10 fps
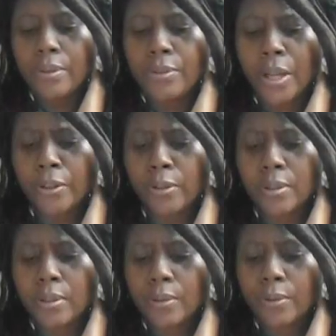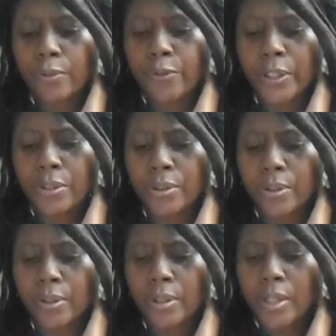Donald
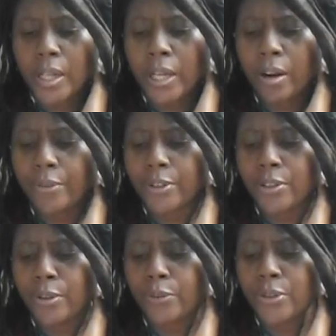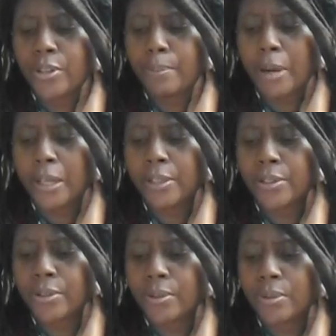Pfister, a Harvard University
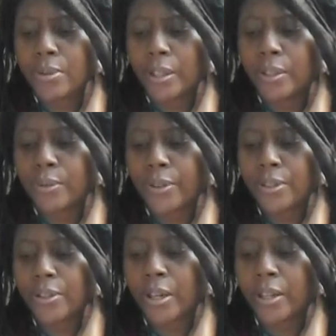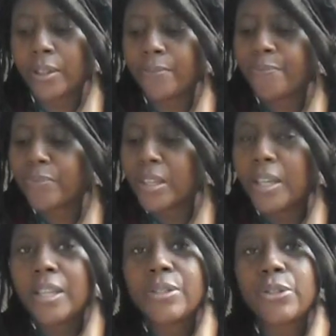biologist who studies fungi,
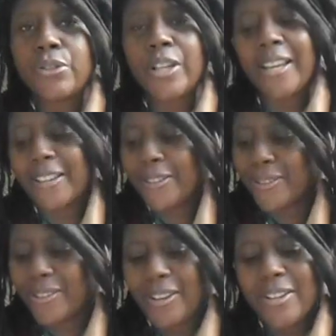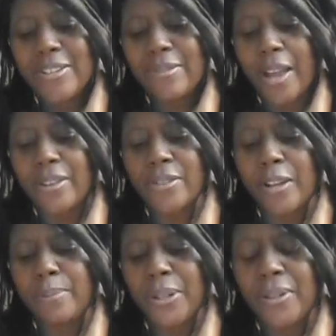suggests that
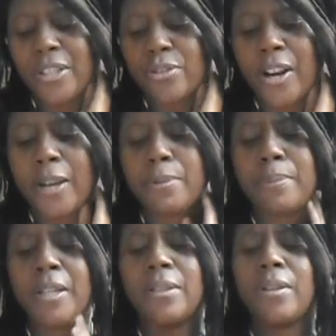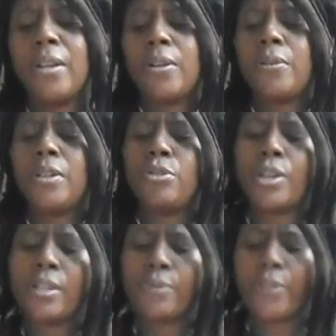Siberian tribesmen who
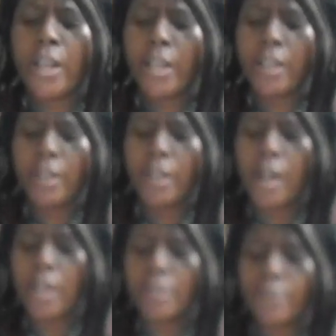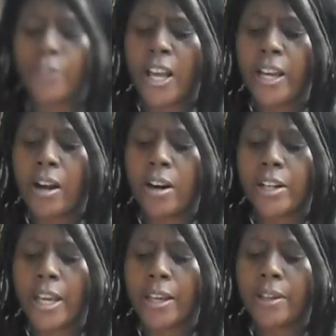ingest fly, fly
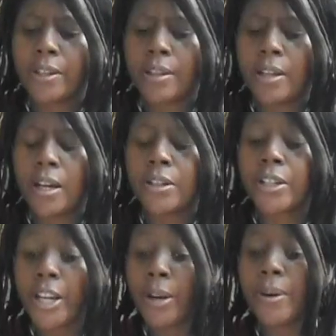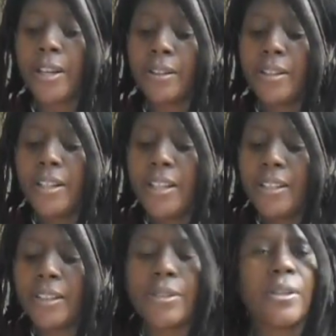argat, argaret,
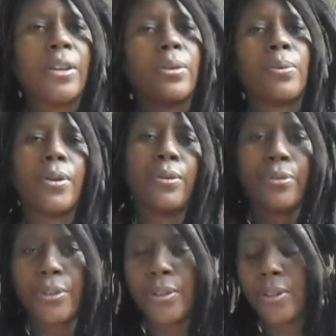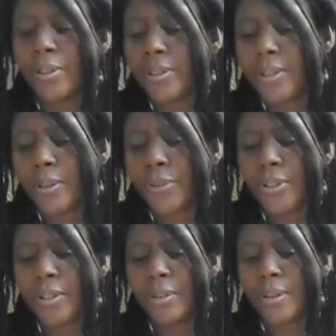that's the other word for, if
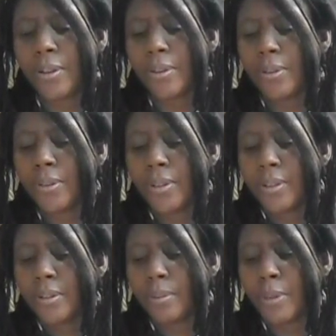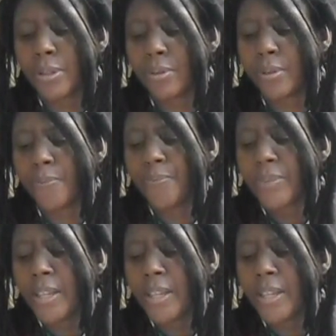you didn't know, the mushroom,